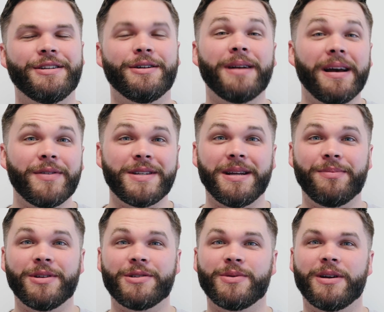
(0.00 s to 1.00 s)
Don't have a
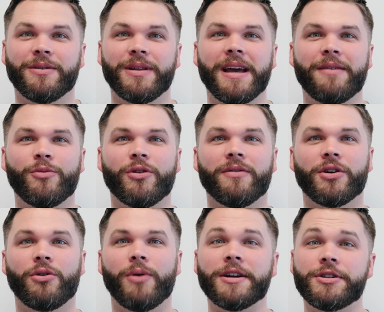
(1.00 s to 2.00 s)
tip this week, really have more of
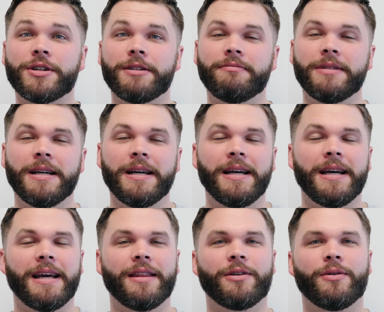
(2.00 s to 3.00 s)
a question.
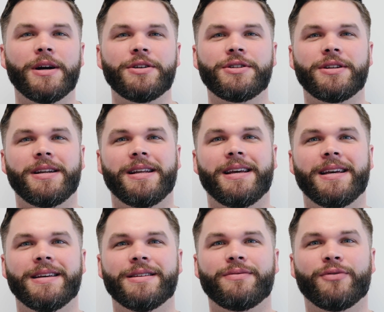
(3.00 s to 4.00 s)
And the question
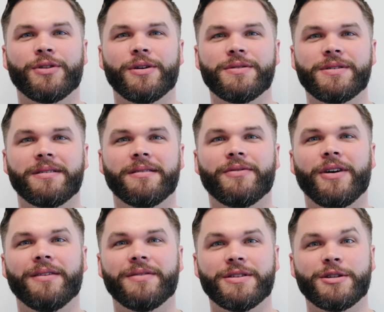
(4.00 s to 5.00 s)
is for those that are
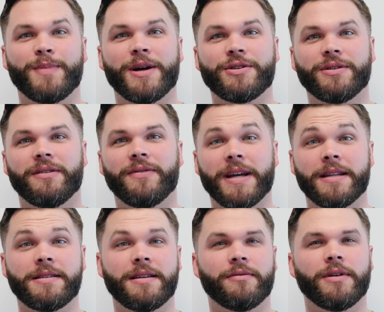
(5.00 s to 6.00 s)
involved in special
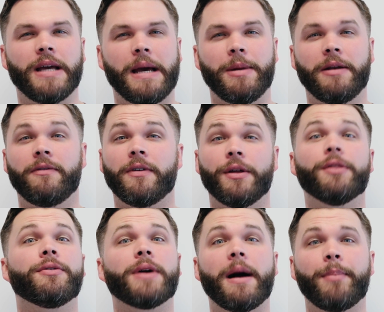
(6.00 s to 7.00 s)
events, and really I mean
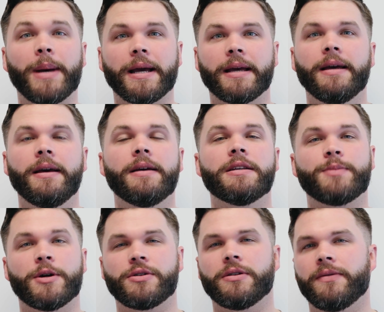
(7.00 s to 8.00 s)
philanthropic
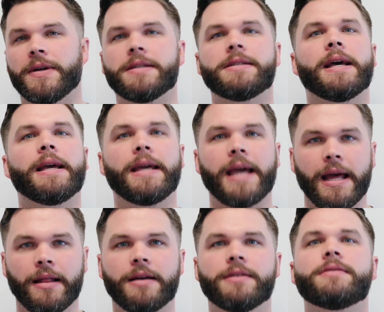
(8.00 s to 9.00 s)
special events like
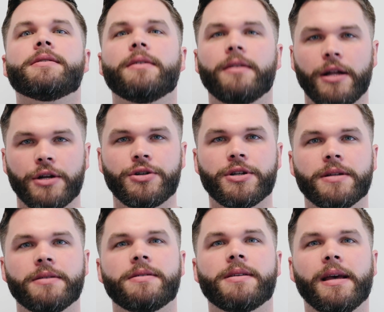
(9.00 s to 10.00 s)
galas,
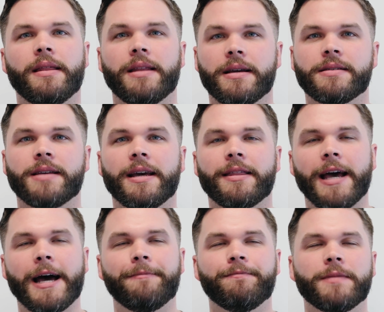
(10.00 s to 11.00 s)
luncheons, and things like
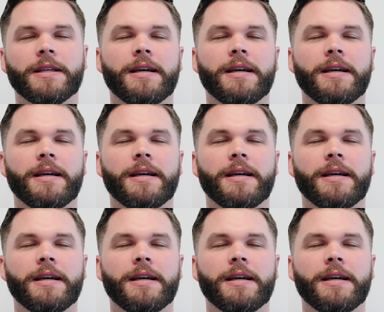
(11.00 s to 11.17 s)
that.